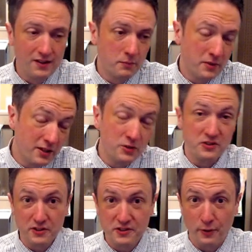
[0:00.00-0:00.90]
Potential is
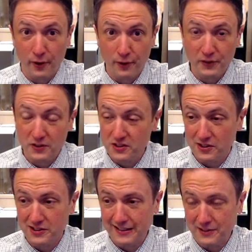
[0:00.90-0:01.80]
also there that this
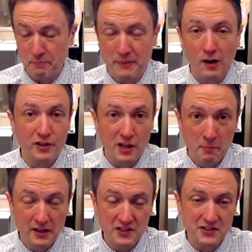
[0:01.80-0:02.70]
just is barely a
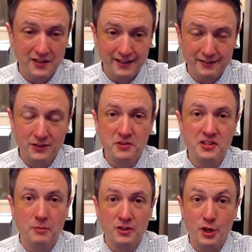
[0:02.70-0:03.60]
miss and they don't see
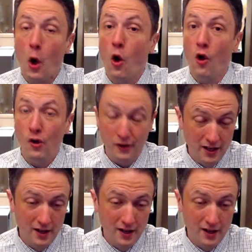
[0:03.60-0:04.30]
much at all.